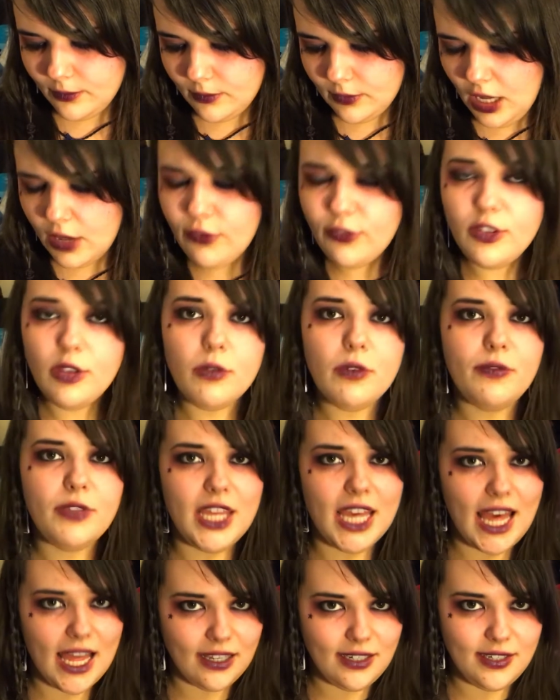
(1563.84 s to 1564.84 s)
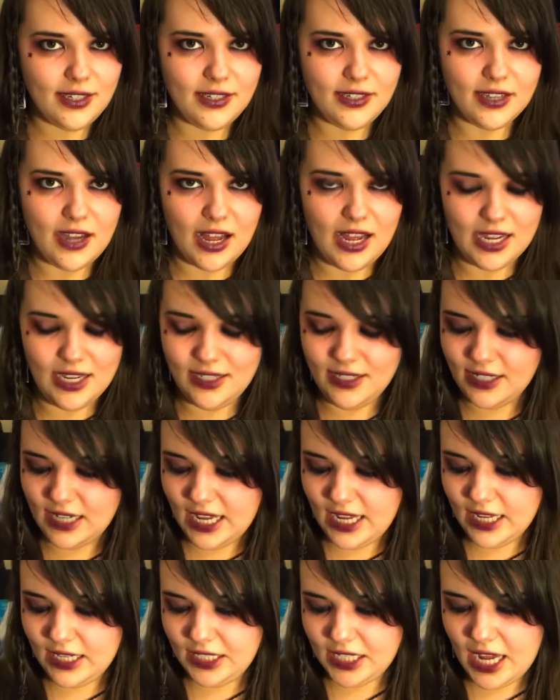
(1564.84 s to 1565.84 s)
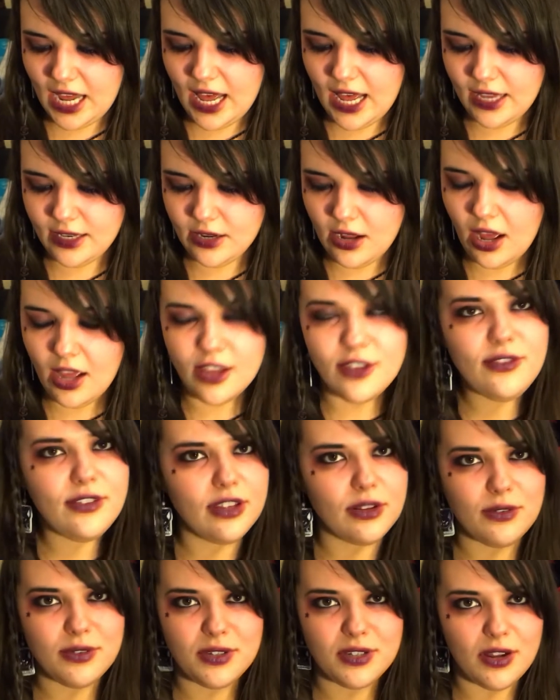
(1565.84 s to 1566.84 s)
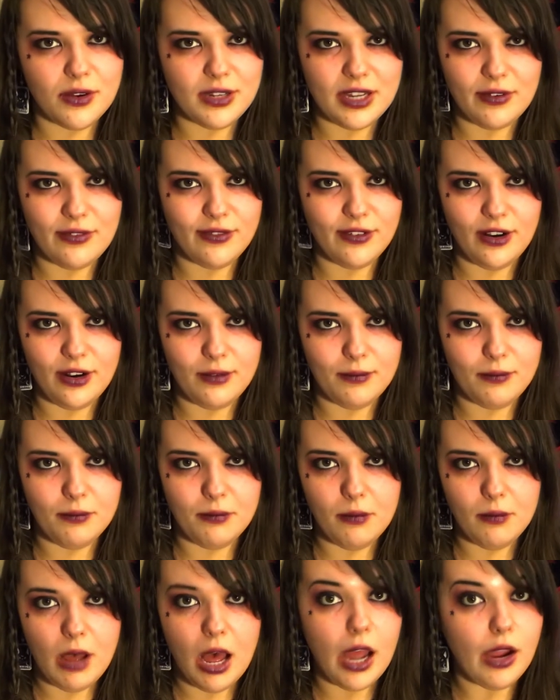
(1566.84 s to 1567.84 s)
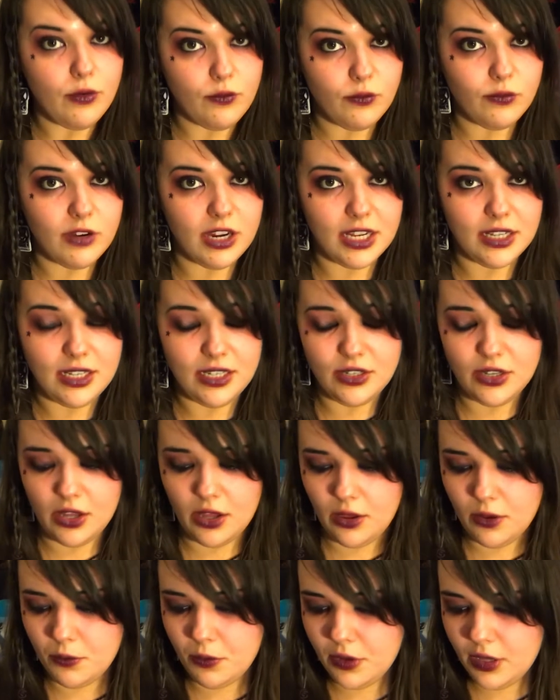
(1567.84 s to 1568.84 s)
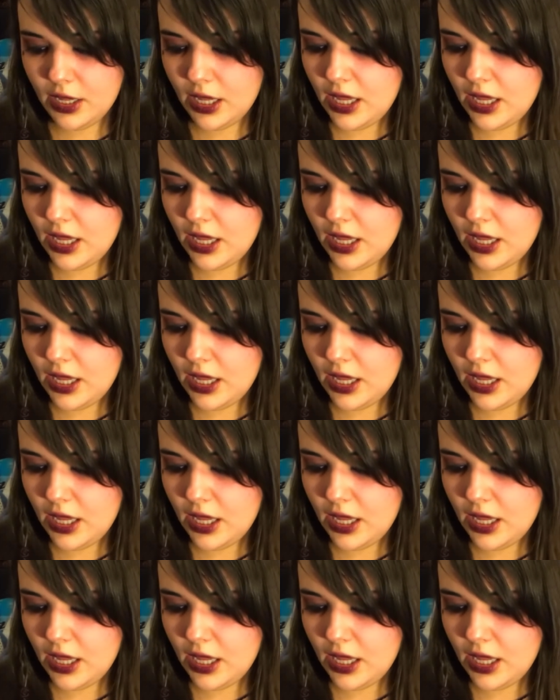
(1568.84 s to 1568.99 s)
few of the exercises, and I feel so different. I really do.